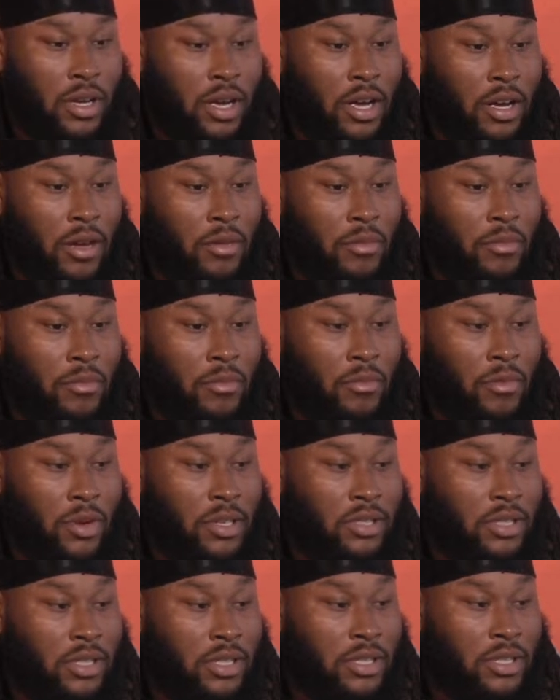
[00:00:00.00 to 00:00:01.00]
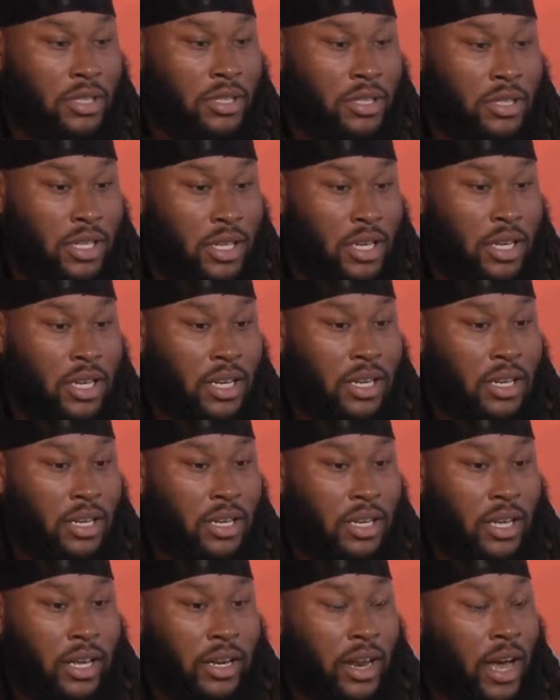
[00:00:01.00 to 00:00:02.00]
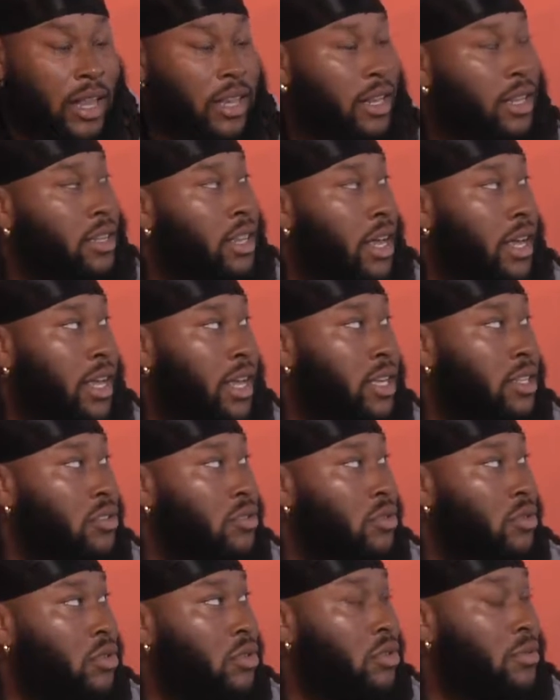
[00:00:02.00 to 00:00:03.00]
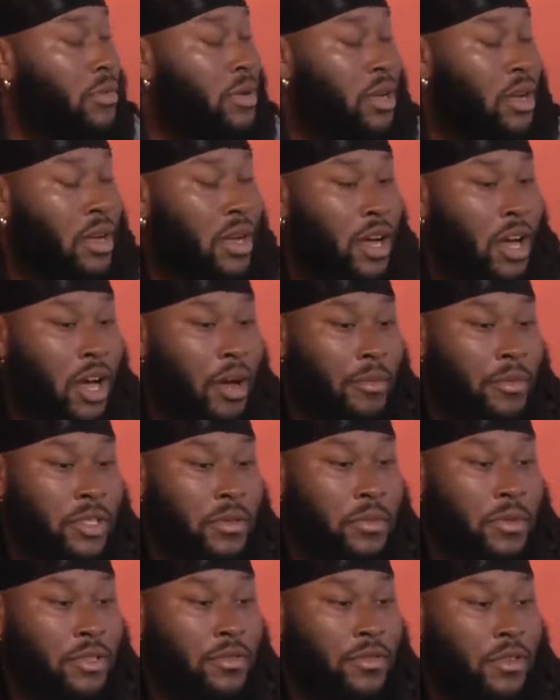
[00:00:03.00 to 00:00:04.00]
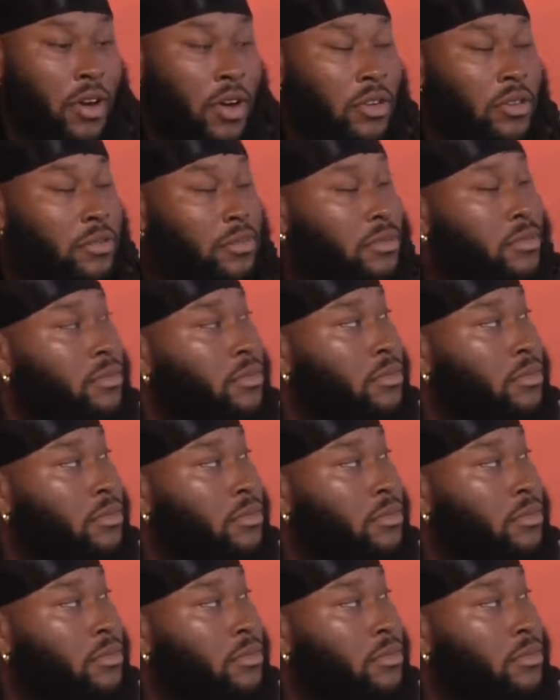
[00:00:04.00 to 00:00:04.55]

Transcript: um, want to see us succeed and not let that get to him, um, it speaks volume.